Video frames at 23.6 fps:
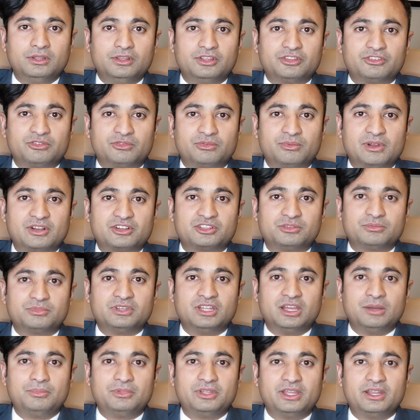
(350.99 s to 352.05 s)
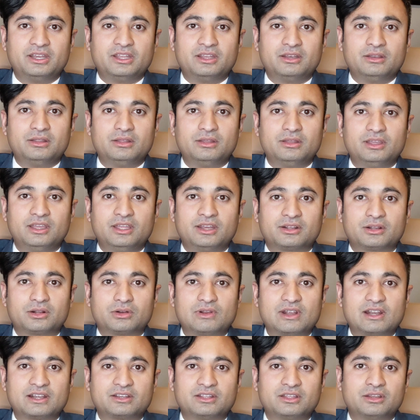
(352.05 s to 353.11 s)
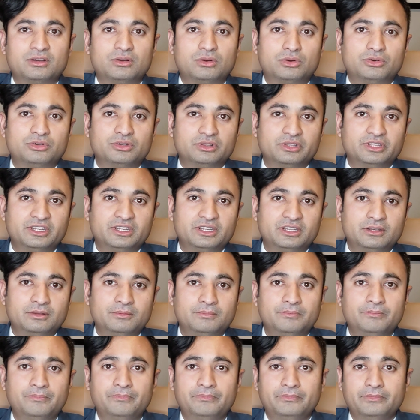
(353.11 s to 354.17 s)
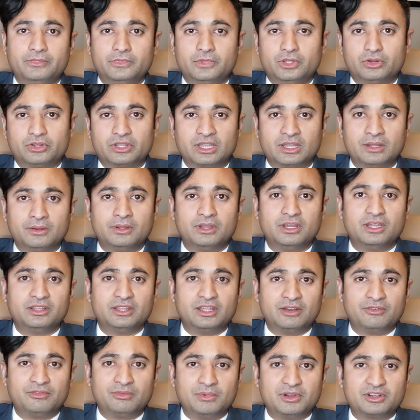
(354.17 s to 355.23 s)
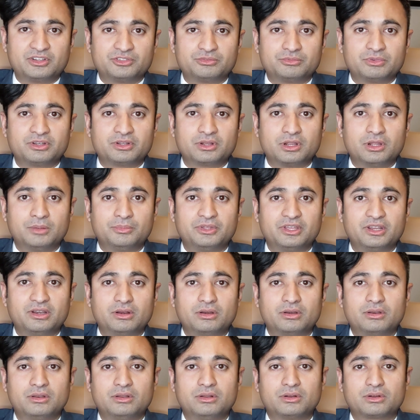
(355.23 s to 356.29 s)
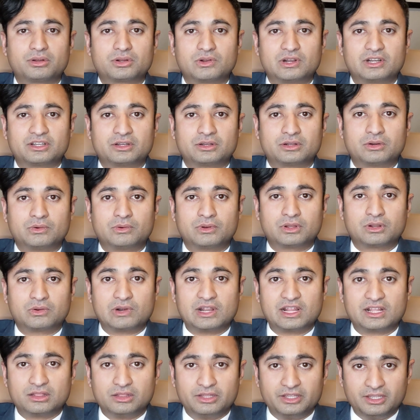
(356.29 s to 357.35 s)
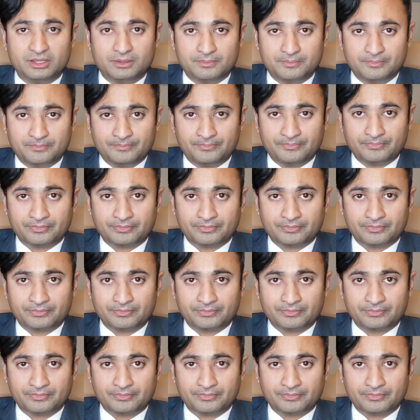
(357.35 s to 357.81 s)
this information has been updated and corrected or deleted, okay, and that information has been updated or corrected correctly,